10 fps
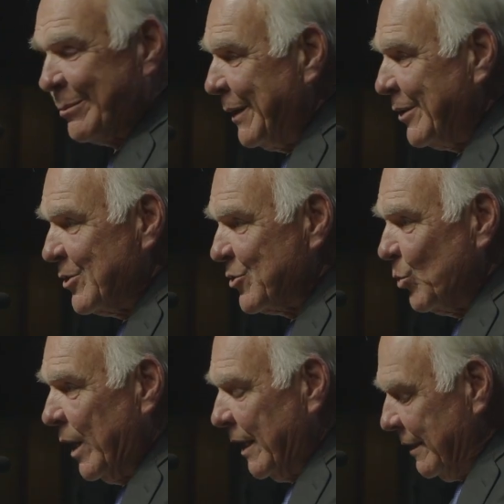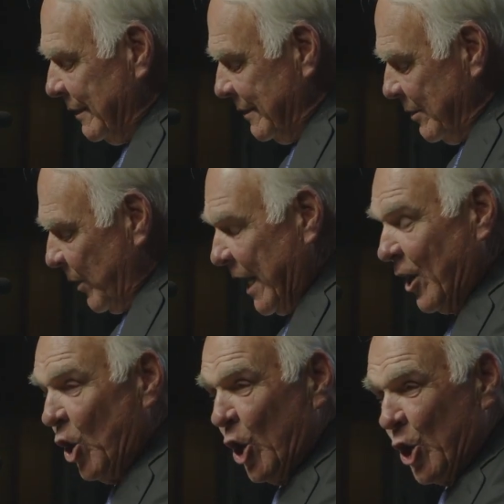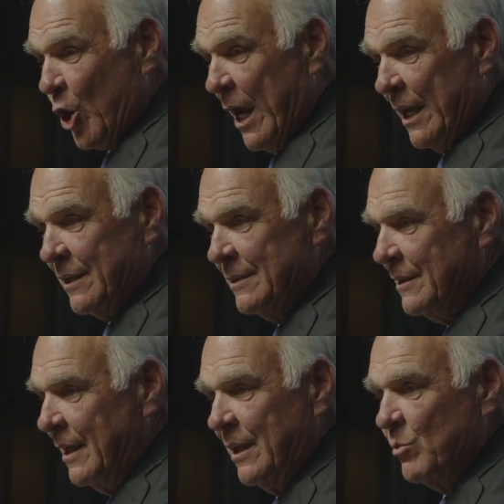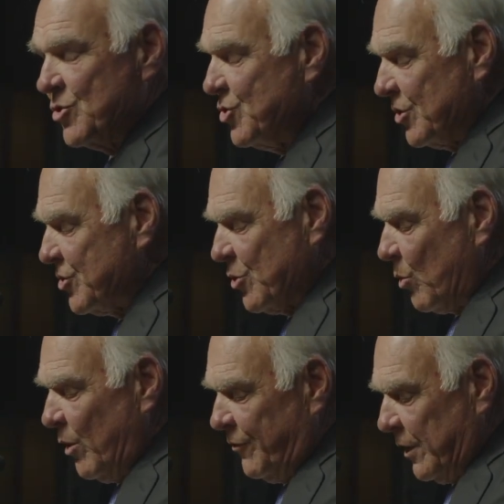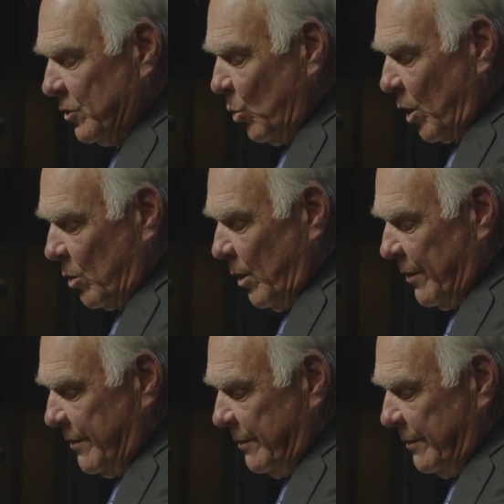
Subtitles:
me under his wing. We got along great, and he was just terrific to work with.